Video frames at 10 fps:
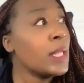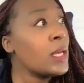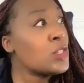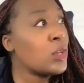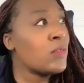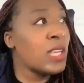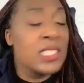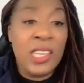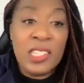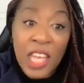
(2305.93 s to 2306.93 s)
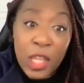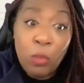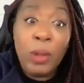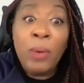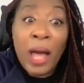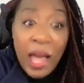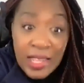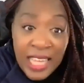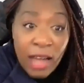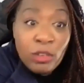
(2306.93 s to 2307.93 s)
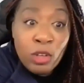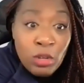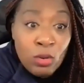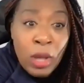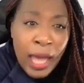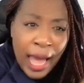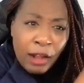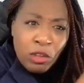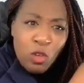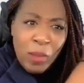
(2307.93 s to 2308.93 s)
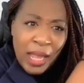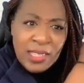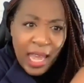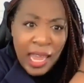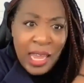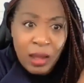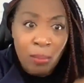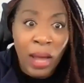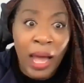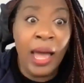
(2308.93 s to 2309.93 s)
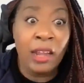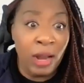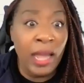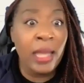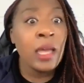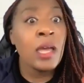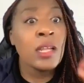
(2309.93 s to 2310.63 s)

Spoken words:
sort of these continuing bonds. How do you maintain a bond, right?